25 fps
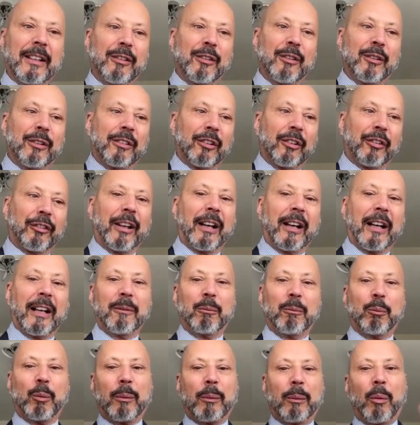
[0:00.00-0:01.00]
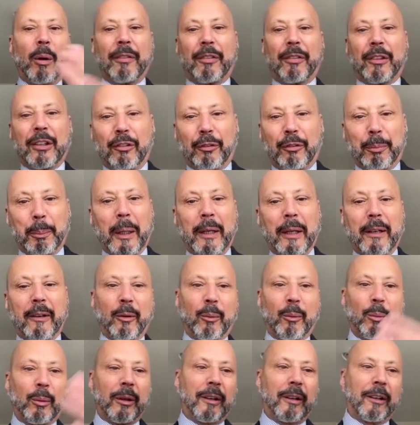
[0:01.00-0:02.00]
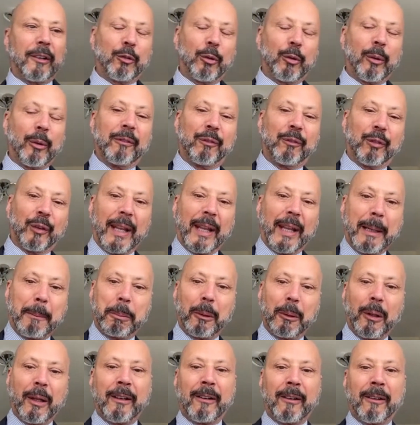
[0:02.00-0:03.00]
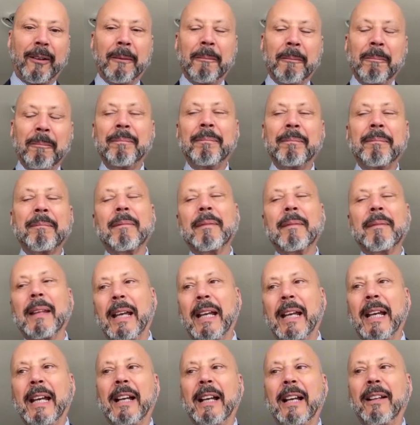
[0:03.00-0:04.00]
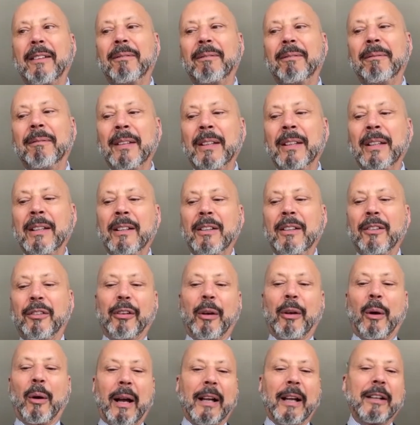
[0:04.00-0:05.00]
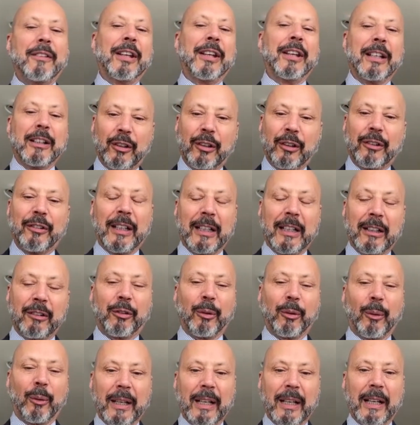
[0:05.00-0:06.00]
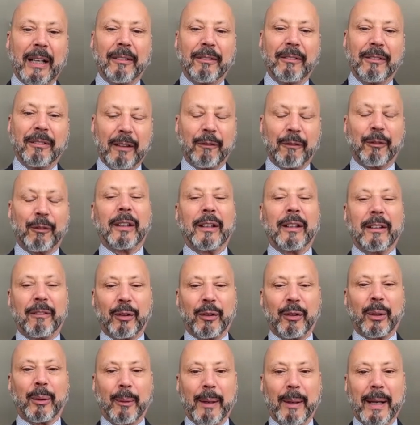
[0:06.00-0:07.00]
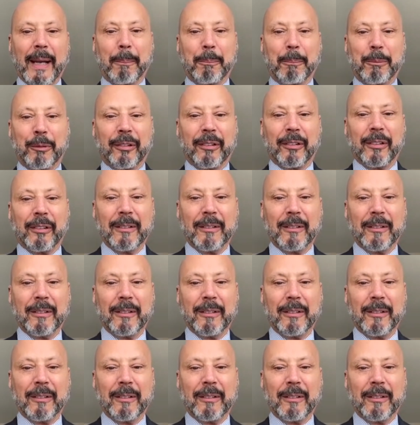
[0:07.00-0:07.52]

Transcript: you decide we want this player, we're going to trade for that player. And so I think good days are ahead, definitely for the Raps.